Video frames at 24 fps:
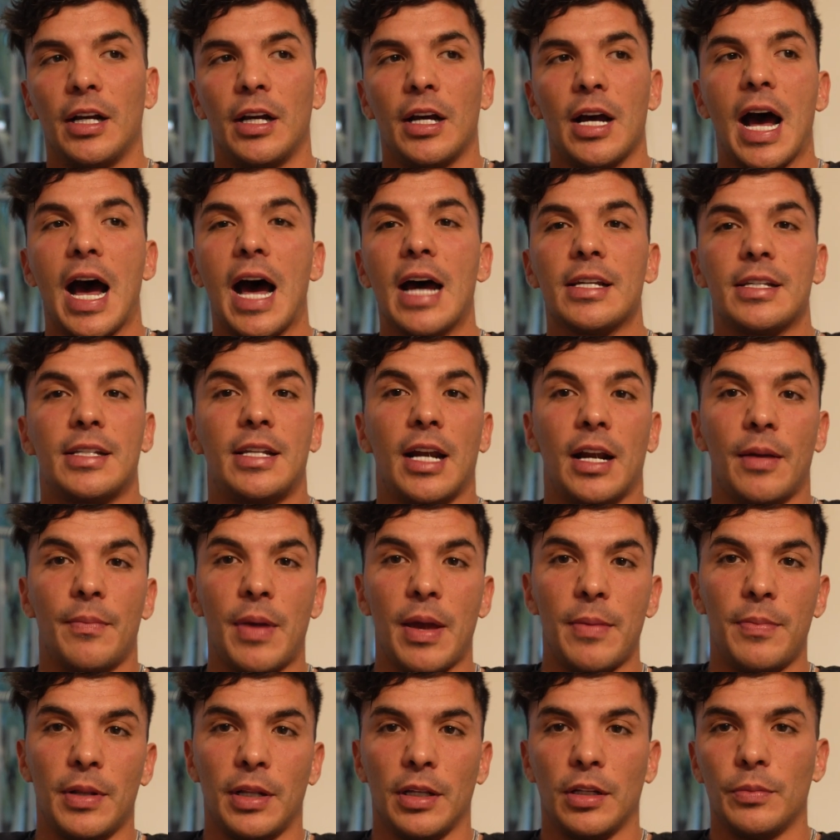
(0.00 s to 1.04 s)
us that are
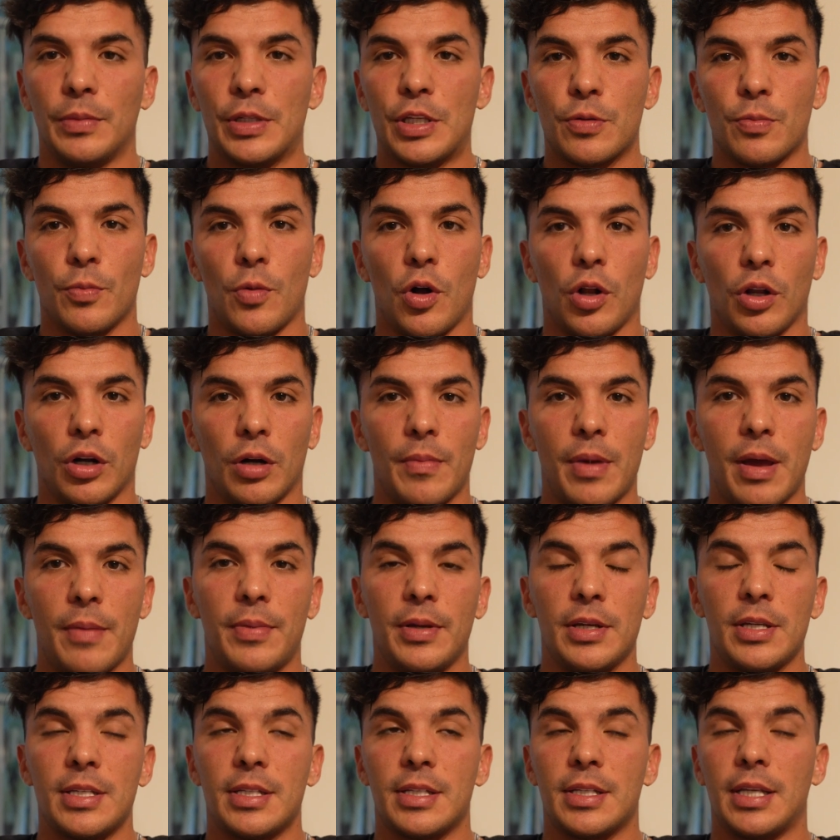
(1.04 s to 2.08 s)
maybe a little bit smaller,
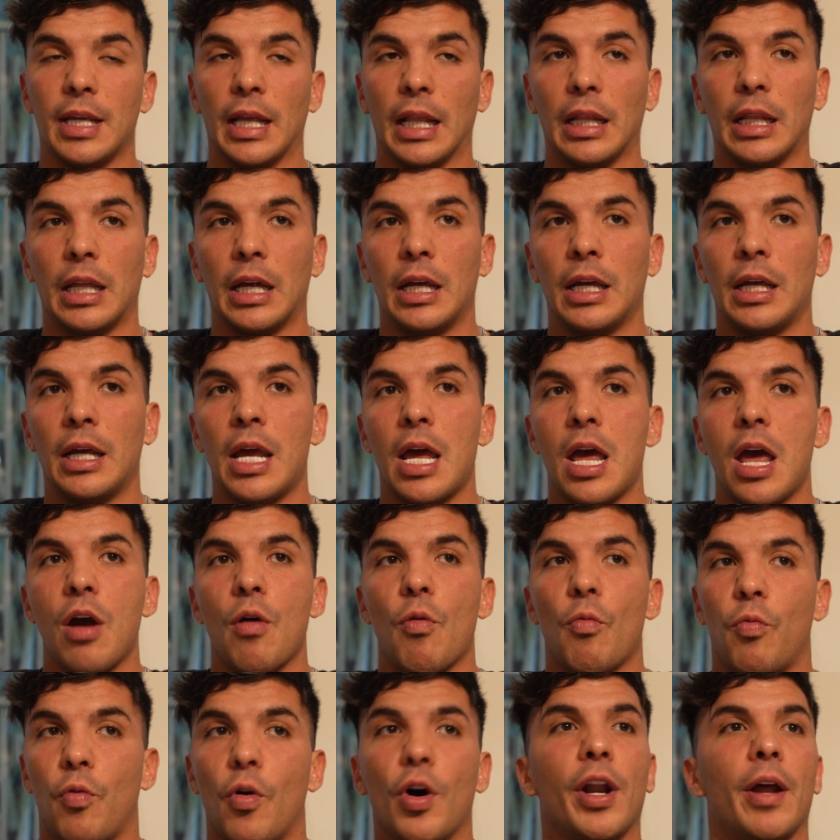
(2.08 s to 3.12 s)
maybe still
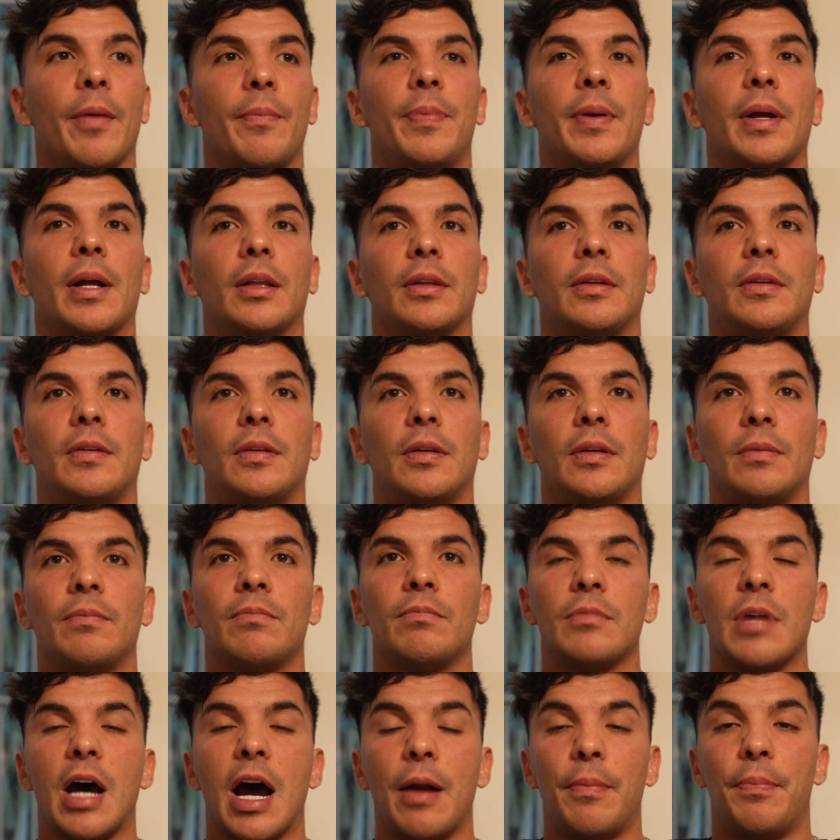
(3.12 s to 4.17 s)
want to build
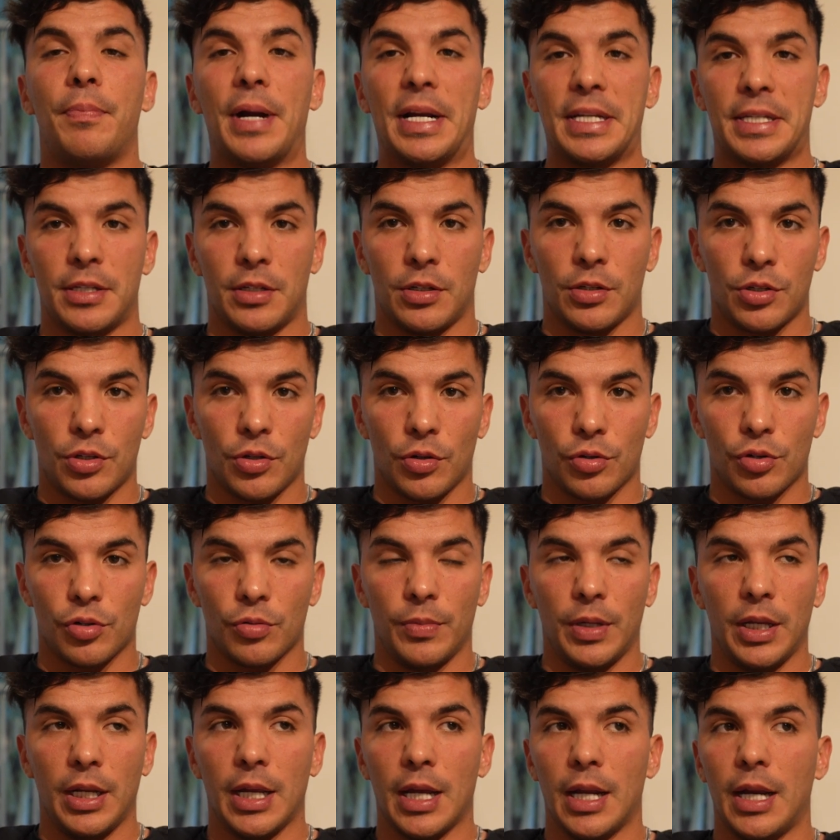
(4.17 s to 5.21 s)
our presence on social
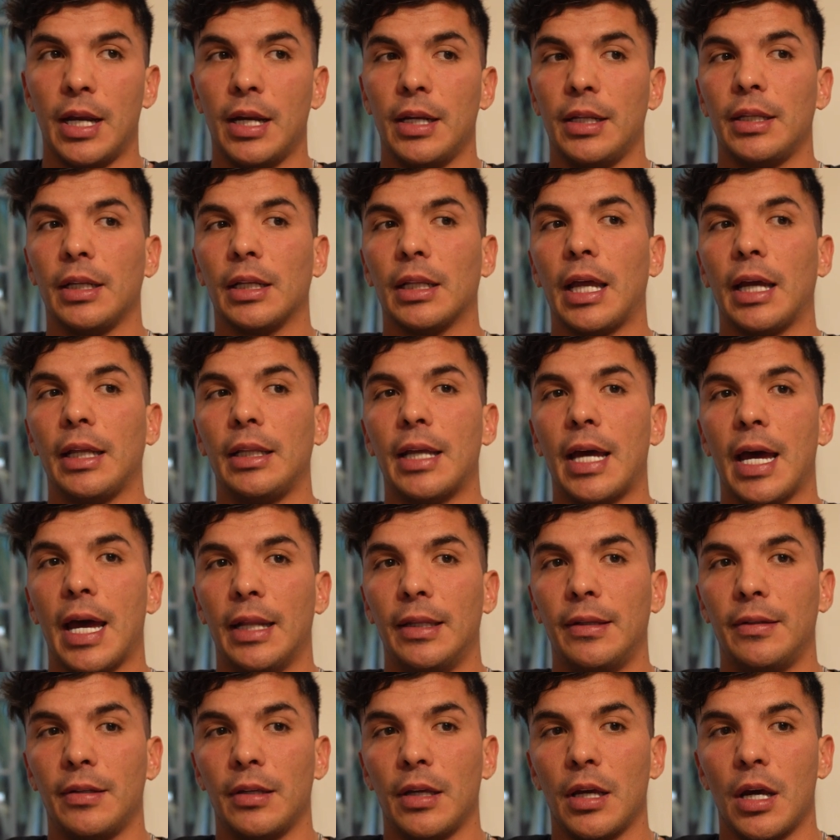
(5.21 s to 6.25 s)
media and anything like
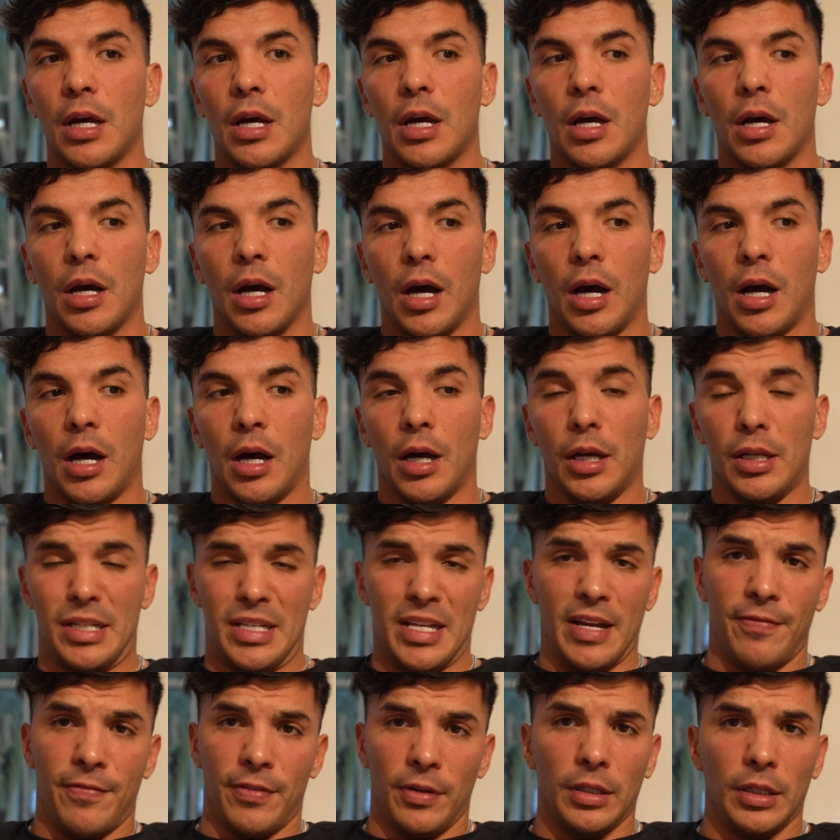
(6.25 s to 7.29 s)
that, it's
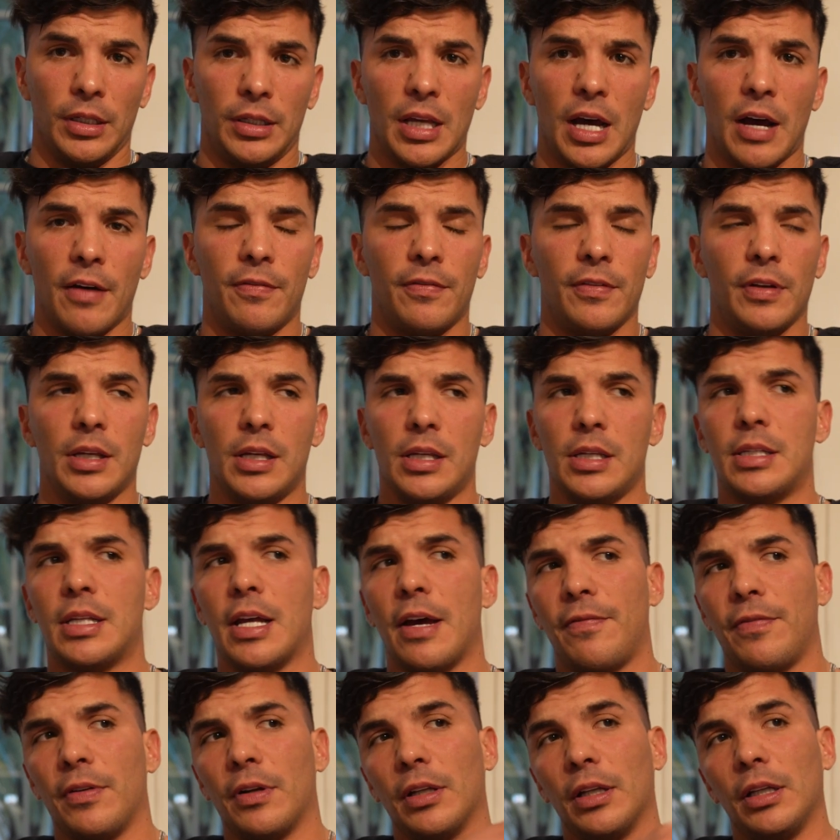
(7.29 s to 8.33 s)
definitely tough. It is
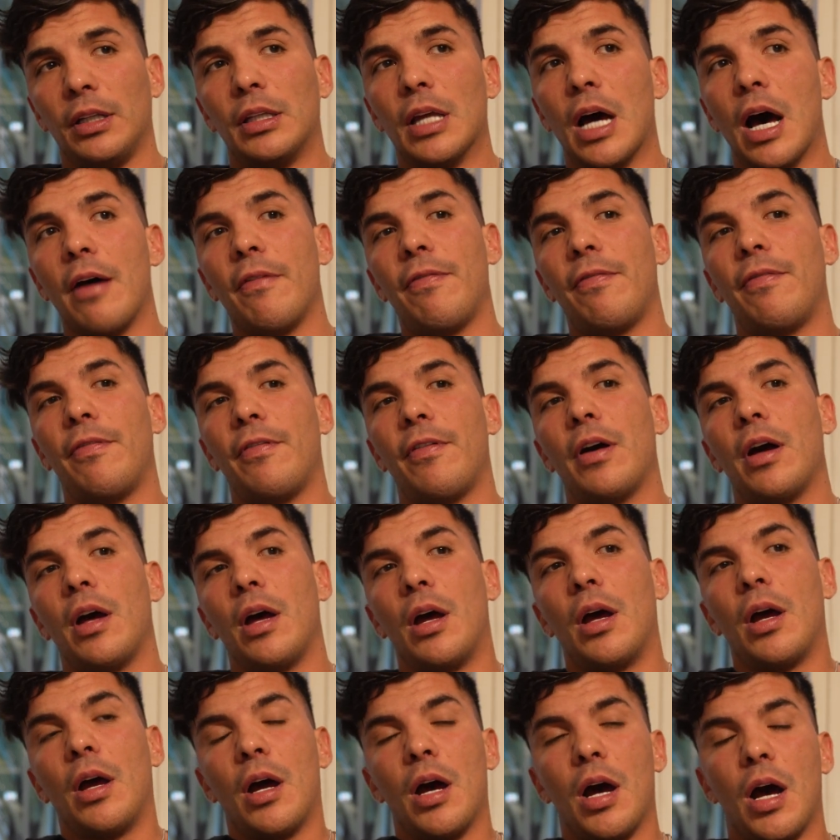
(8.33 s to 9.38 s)
definitely tough,
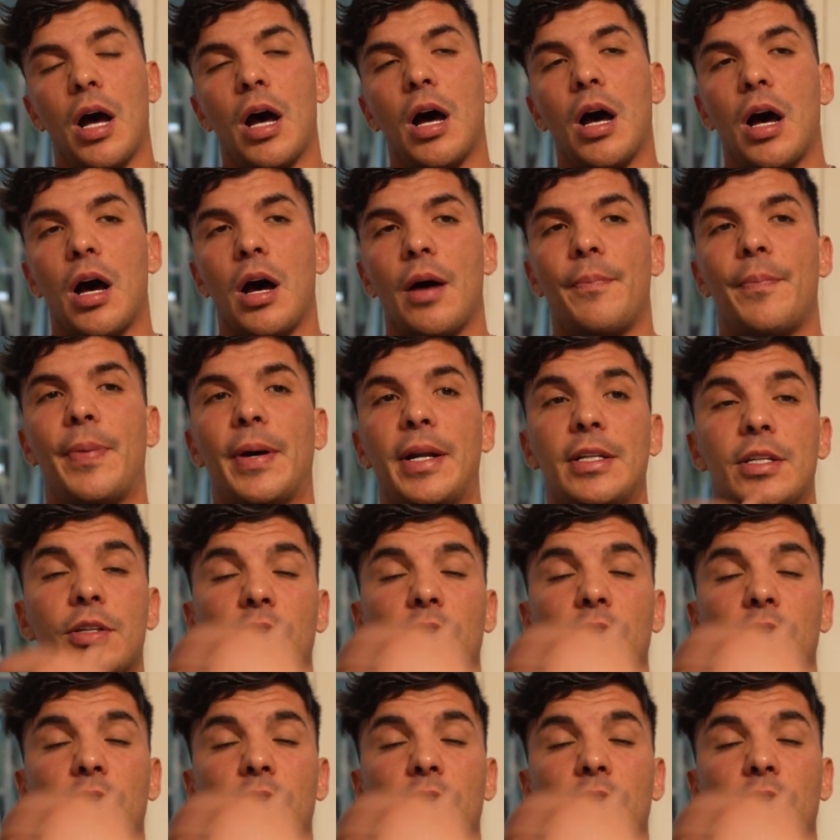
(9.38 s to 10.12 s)
but it's